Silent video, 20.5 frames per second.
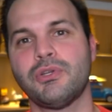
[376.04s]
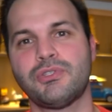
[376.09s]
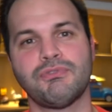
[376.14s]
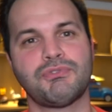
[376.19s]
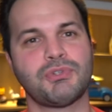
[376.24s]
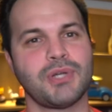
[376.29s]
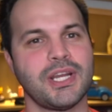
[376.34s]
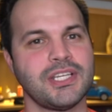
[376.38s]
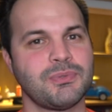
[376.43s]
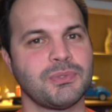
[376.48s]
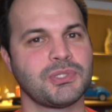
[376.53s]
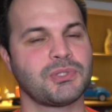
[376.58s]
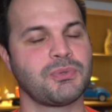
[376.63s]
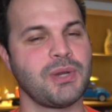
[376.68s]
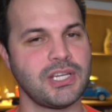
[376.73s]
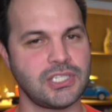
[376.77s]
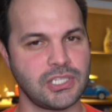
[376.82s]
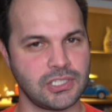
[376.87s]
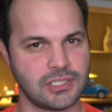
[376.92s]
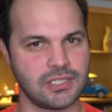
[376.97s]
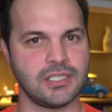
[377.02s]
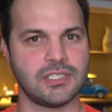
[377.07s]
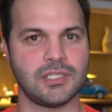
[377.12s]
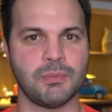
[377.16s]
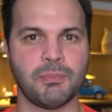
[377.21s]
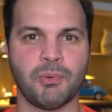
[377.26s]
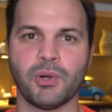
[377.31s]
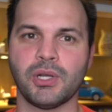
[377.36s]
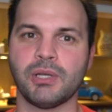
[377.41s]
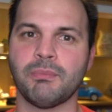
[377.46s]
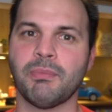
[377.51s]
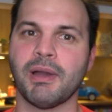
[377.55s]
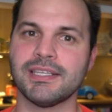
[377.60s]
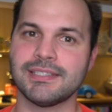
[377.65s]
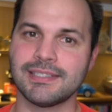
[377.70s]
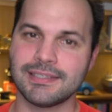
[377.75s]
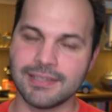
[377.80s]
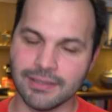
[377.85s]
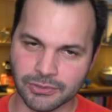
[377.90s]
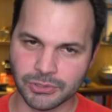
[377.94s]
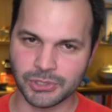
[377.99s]
Dos of Trace was graciously supported by
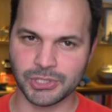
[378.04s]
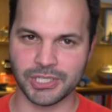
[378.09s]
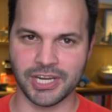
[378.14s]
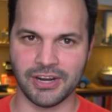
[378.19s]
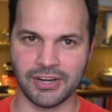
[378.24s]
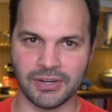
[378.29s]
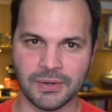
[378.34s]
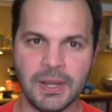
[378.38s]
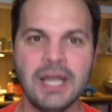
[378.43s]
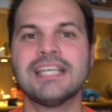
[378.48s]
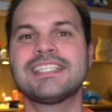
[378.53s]
Skillshare.